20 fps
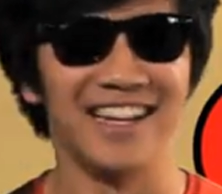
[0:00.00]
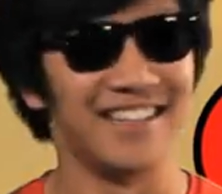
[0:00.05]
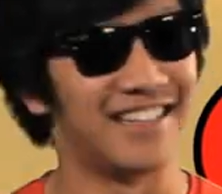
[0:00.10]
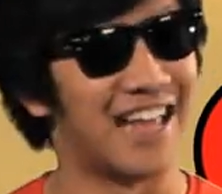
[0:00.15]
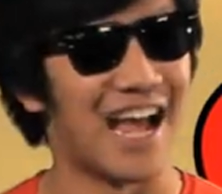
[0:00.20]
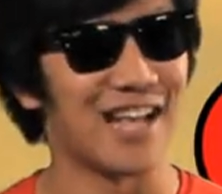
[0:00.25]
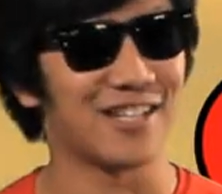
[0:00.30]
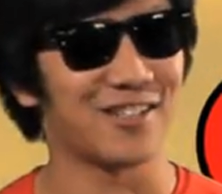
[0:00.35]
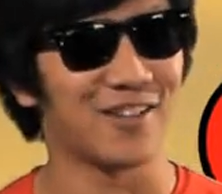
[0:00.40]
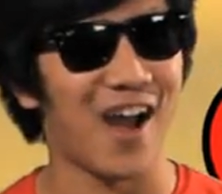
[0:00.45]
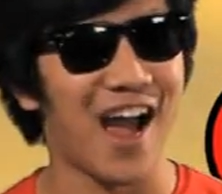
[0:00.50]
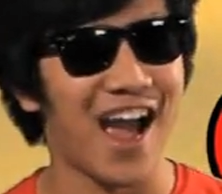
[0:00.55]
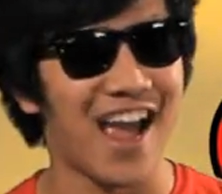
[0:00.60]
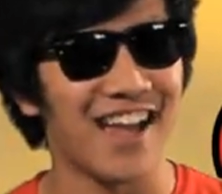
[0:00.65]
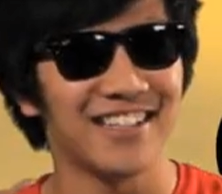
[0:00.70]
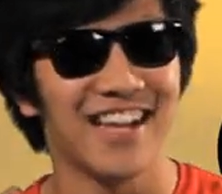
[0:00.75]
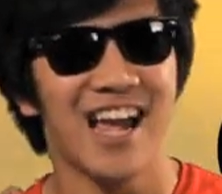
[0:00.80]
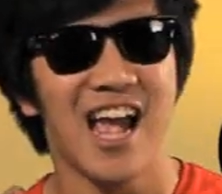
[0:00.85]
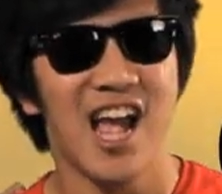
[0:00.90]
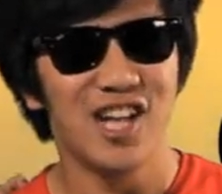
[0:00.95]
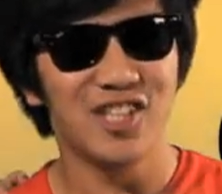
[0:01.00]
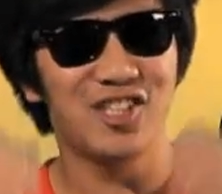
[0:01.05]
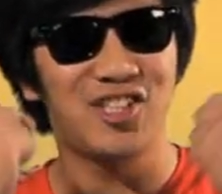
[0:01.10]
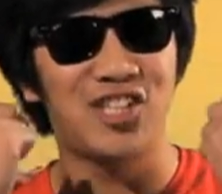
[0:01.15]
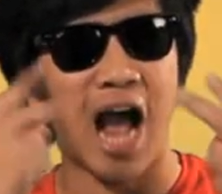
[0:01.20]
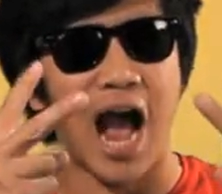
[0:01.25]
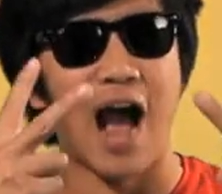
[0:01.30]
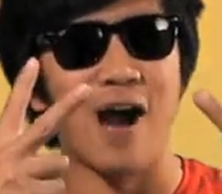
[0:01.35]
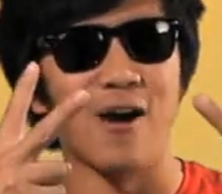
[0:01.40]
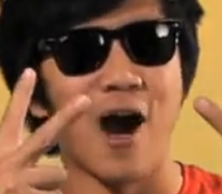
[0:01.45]
That's right!
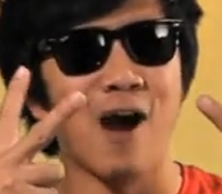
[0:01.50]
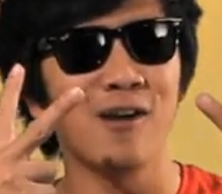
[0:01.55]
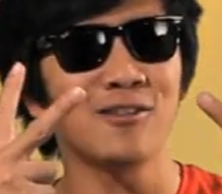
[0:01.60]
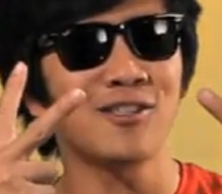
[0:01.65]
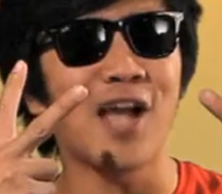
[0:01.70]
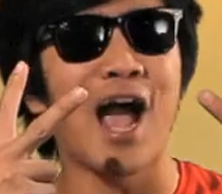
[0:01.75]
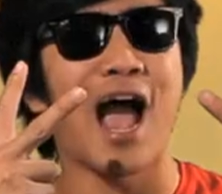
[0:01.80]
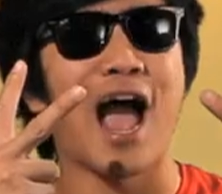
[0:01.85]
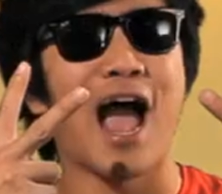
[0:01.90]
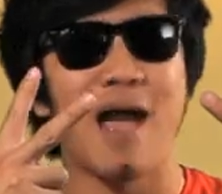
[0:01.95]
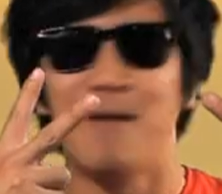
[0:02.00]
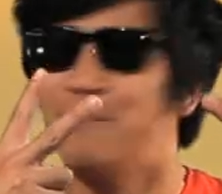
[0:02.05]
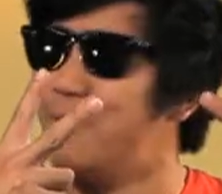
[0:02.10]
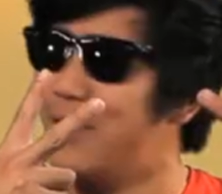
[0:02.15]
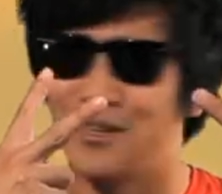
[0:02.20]
Chao outside,